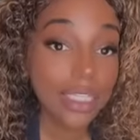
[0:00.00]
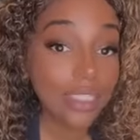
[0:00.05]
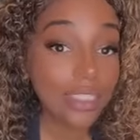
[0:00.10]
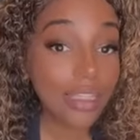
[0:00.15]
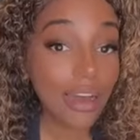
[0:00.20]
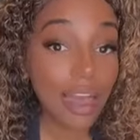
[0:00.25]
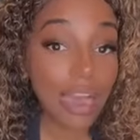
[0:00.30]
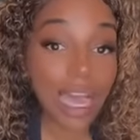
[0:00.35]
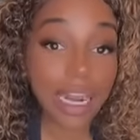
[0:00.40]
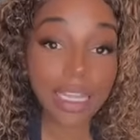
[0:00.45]

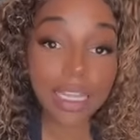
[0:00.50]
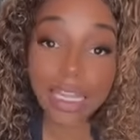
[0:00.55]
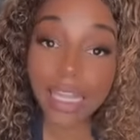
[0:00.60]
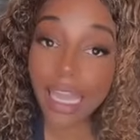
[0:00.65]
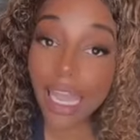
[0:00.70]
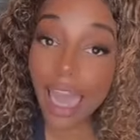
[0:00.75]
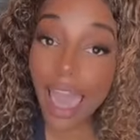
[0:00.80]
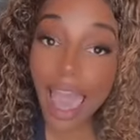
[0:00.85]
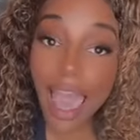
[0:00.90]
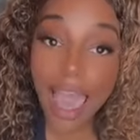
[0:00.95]
Y'all got a
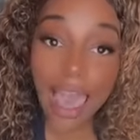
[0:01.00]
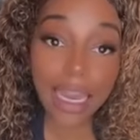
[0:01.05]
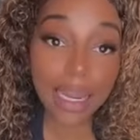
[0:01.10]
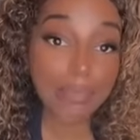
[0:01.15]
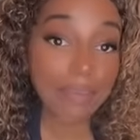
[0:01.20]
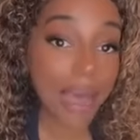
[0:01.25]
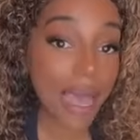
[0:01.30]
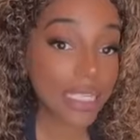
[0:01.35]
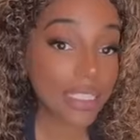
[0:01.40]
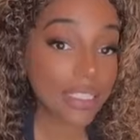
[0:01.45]
lot
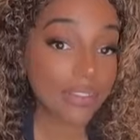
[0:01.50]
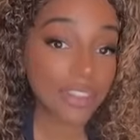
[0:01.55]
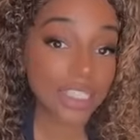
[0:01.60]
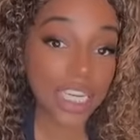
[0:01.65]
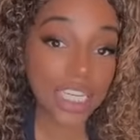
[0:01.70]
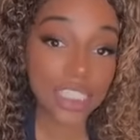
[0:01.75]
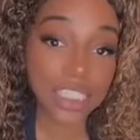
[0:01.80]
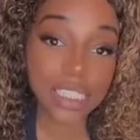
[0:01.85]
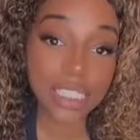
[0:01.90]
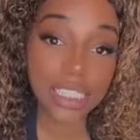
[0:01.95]
of positive
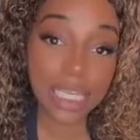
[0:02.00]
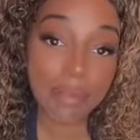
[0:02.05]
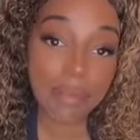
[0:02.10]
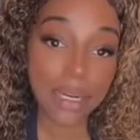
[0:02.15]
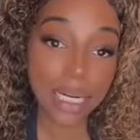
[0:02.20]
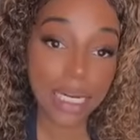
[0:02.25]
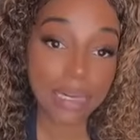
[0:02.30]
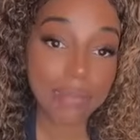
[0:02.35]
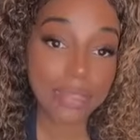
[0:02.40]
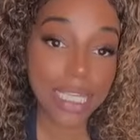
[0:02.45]
changes
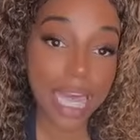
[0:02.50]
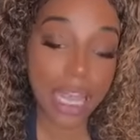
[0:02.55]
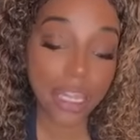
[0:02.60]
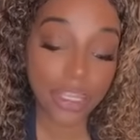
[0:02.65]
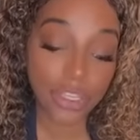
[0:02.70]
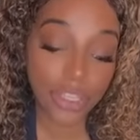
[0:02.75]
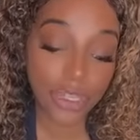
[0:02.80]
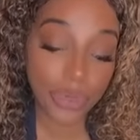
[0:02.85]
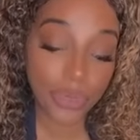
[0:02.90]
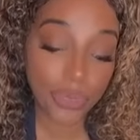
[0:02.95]
coming in, I'm
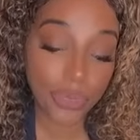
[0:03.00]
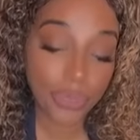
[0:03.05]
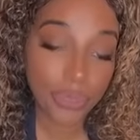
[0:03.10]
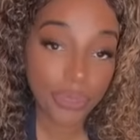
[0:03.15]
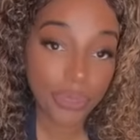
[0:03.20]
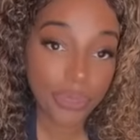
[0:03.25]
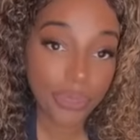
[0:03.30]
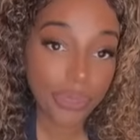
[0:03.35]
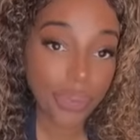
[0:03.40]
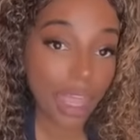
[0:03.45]
telling you.
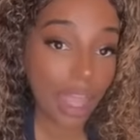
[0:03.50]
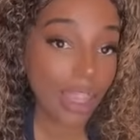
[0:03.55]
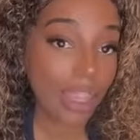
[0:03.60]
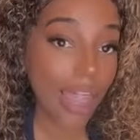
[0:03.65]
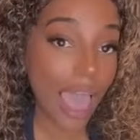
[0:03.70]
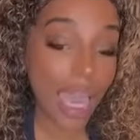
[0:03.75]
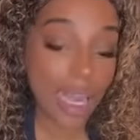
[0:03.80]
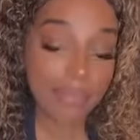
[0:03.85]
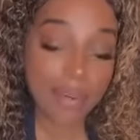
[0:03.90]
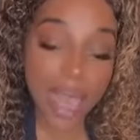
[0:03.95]
A
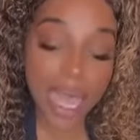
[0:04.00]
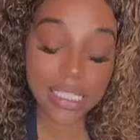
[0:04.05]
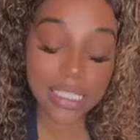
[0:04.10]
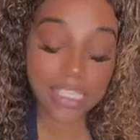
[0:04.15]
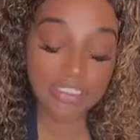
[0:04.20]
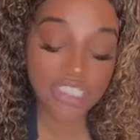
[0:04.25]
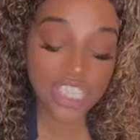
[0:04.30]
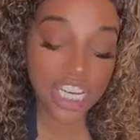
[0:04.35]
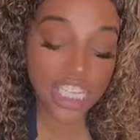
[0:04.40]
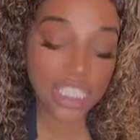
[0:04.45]
lot of
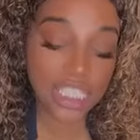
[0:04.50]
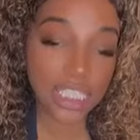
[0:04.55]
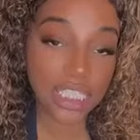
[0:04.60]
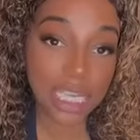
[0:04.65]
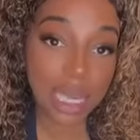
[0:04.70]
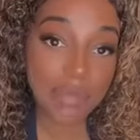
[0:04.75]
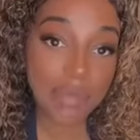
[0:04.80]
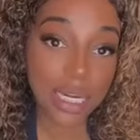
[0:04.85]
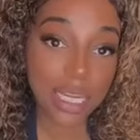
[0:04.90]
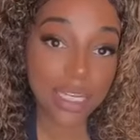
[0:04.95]
positive
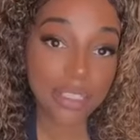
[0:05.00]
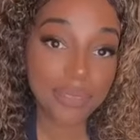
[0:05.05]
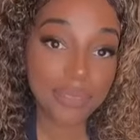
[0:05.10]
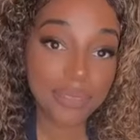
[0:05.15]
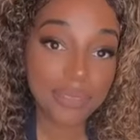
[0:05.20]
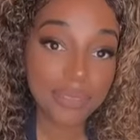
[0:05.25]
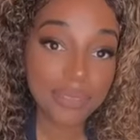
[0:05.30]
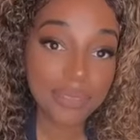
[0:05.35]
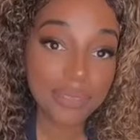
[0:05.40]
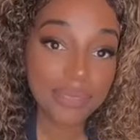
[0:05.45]
changes coming
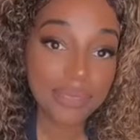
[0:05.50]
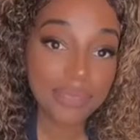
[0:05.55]
in.